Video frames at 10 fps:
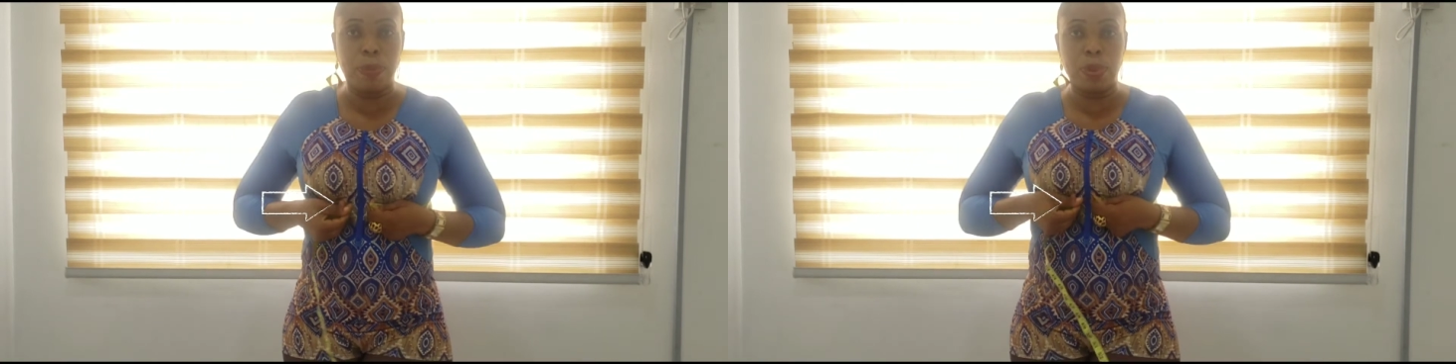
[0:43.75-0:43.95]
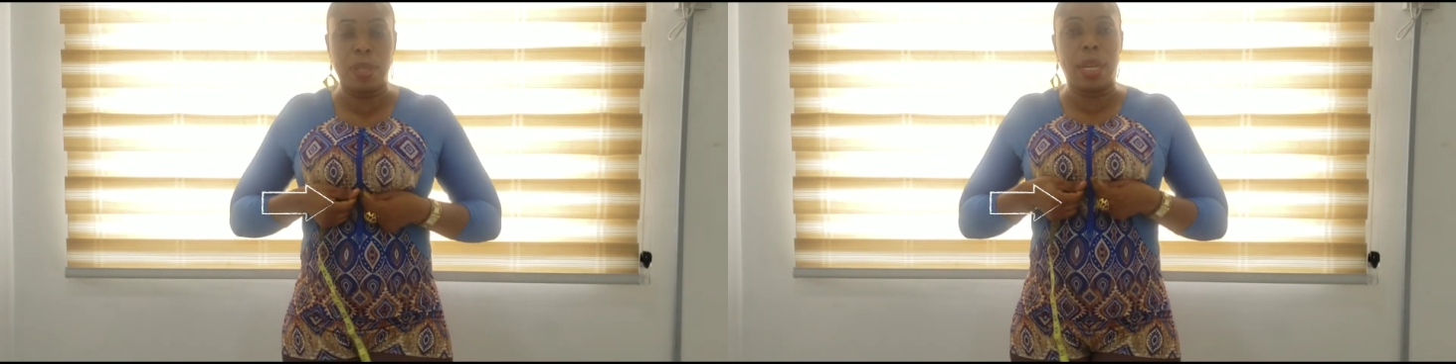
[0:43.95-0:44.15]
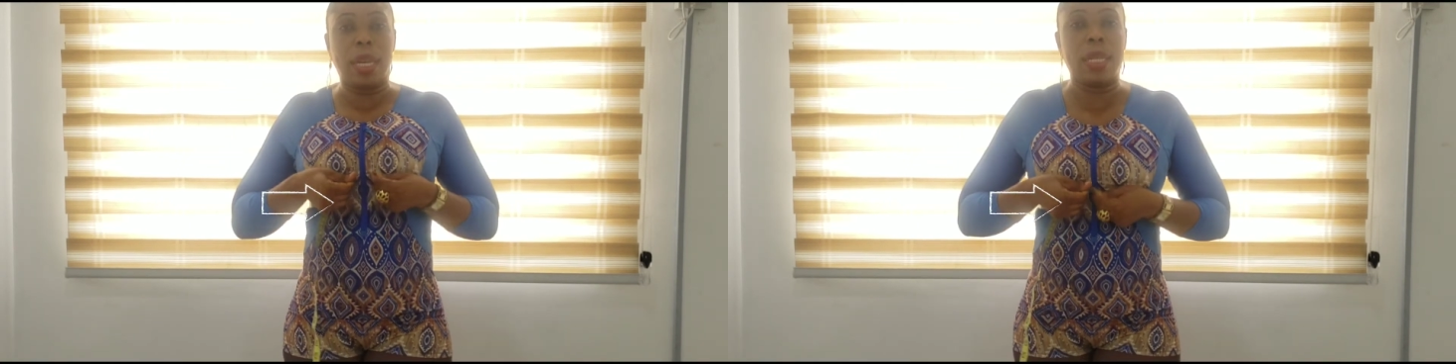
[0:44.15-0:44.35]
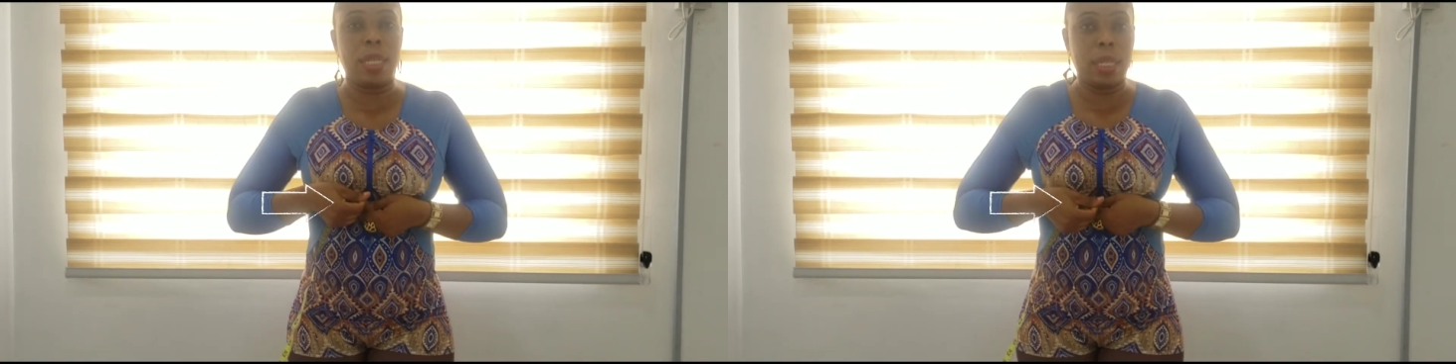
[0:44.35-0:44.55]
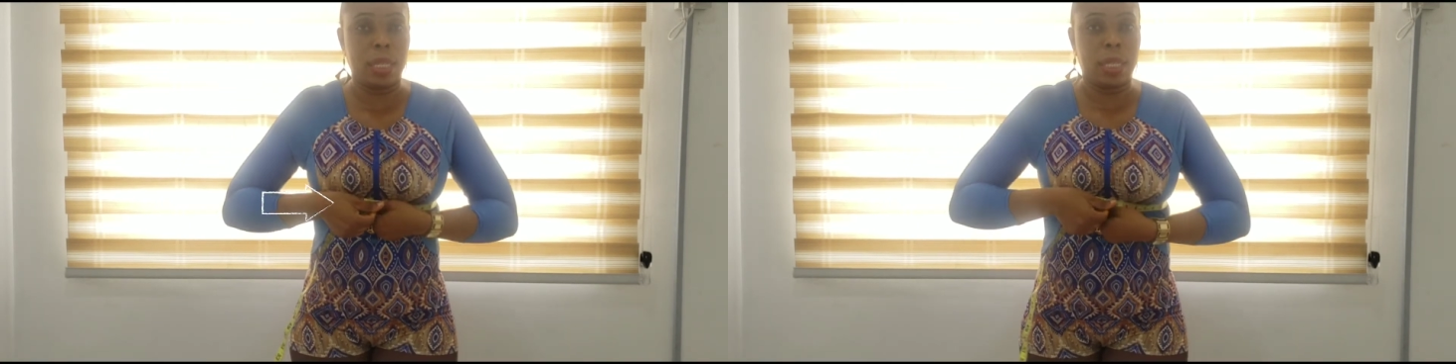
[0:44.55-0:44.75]
bust like
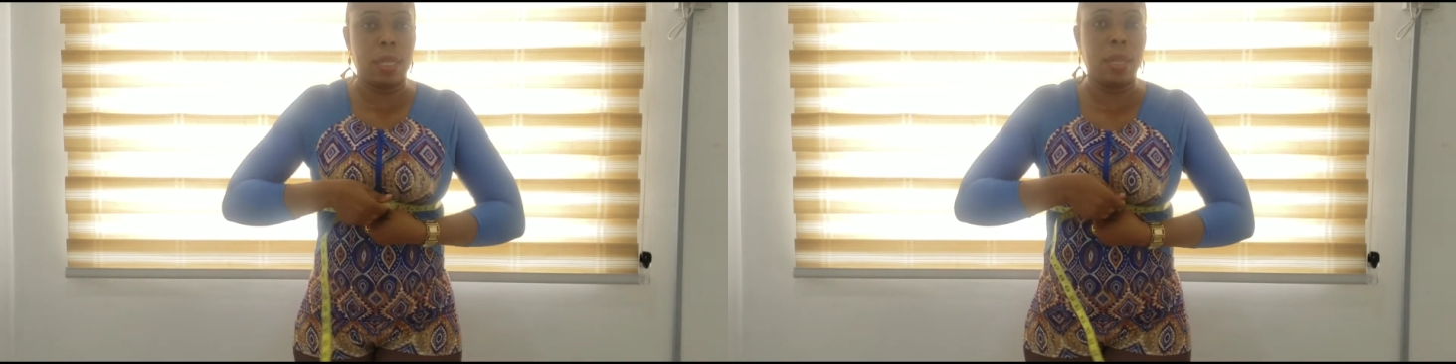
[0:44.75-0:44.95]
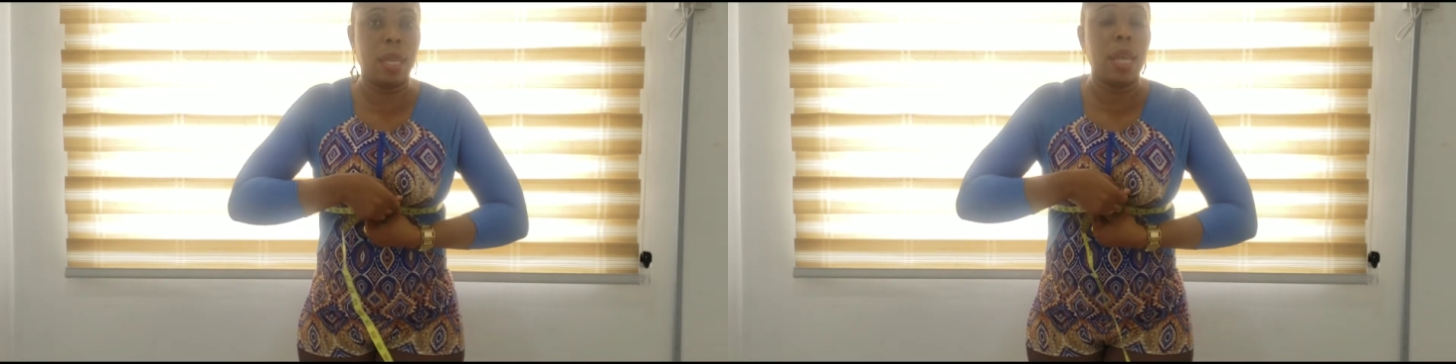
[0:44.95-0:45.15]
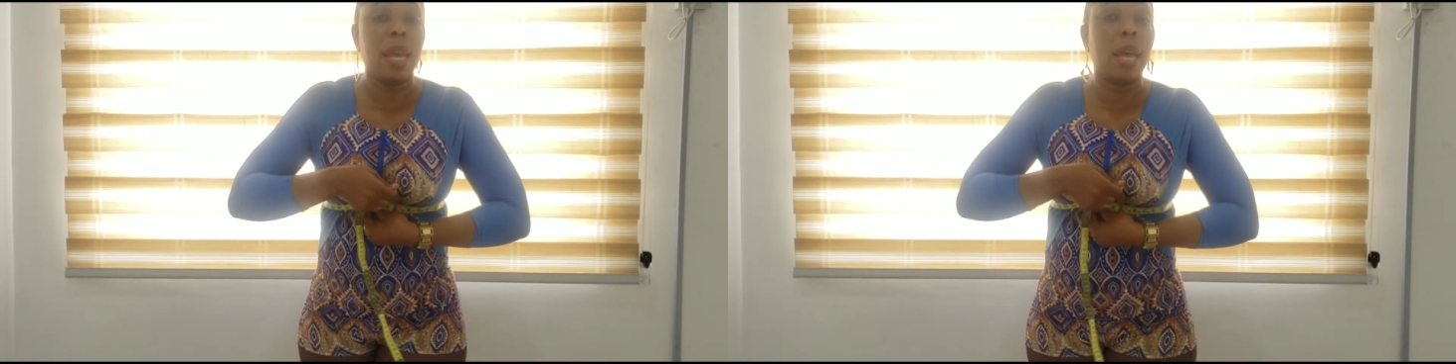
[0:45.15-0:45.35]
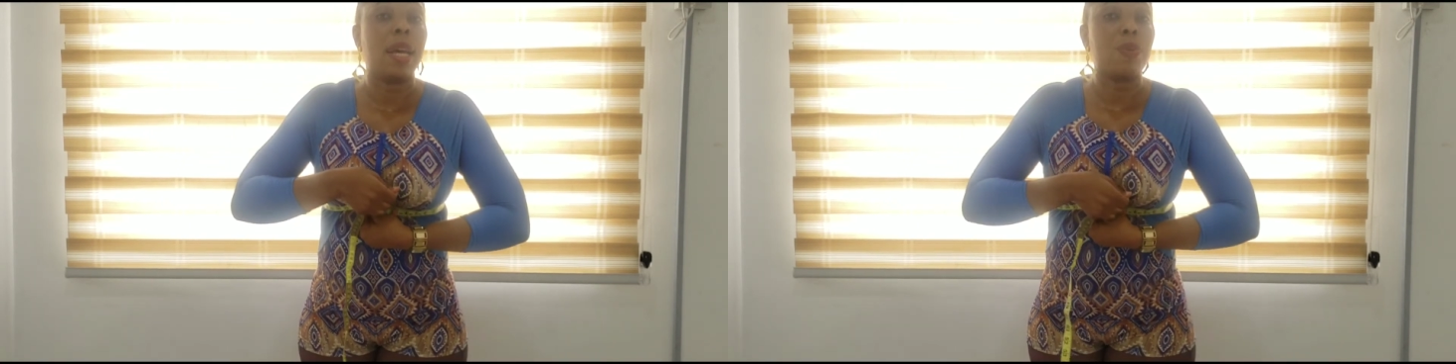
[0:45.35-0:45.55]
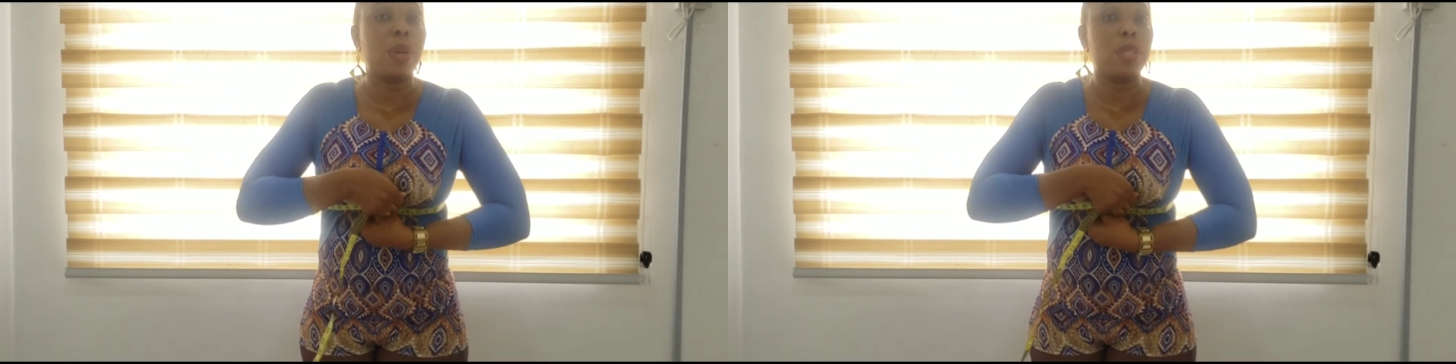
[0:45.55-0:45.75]
this.
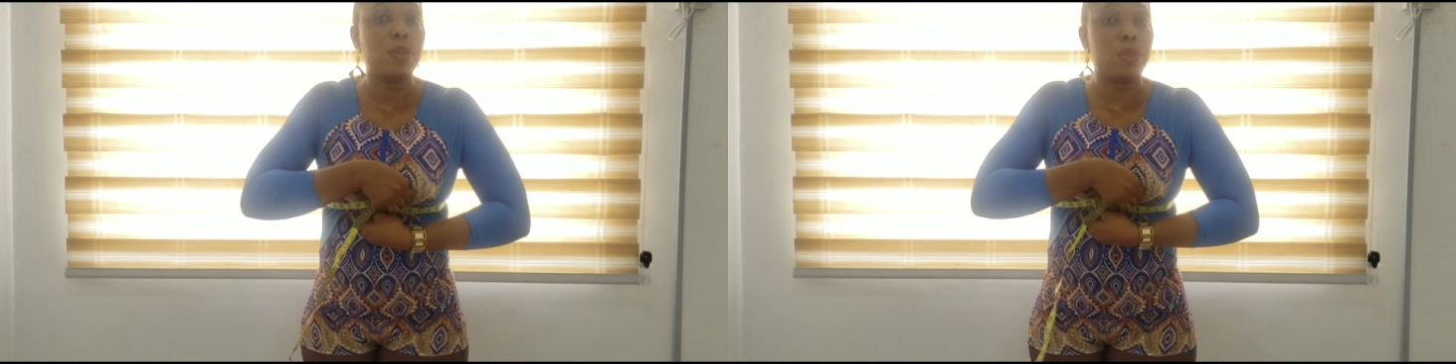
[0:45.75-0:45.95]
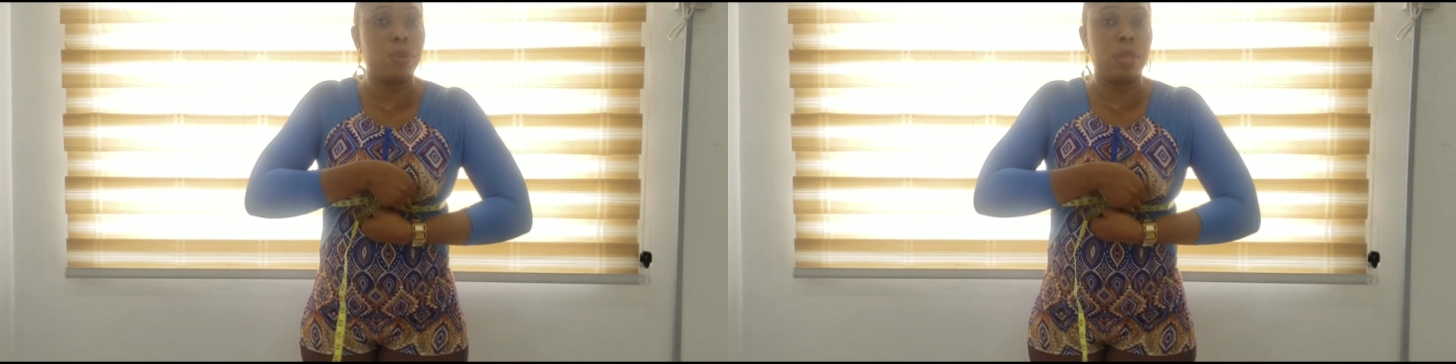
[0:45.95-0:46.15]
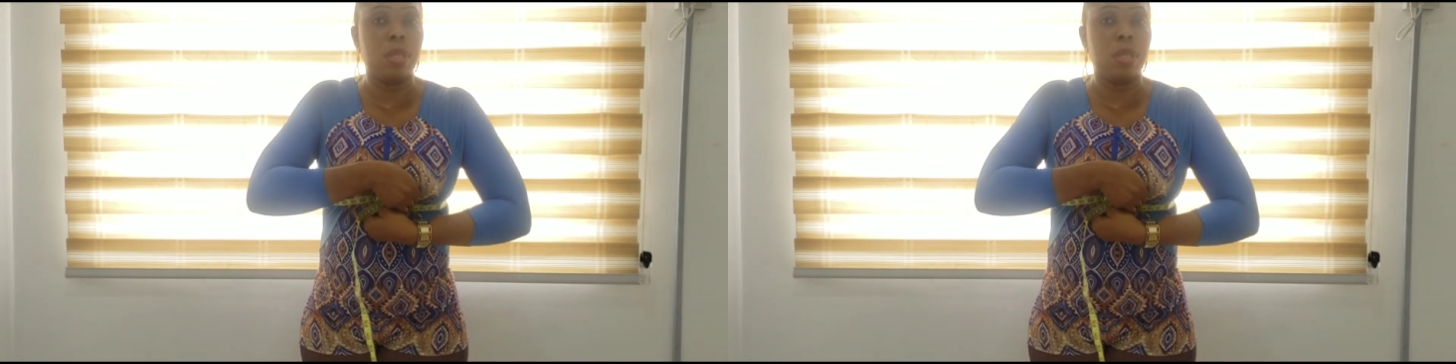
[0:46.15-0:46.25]
And when you do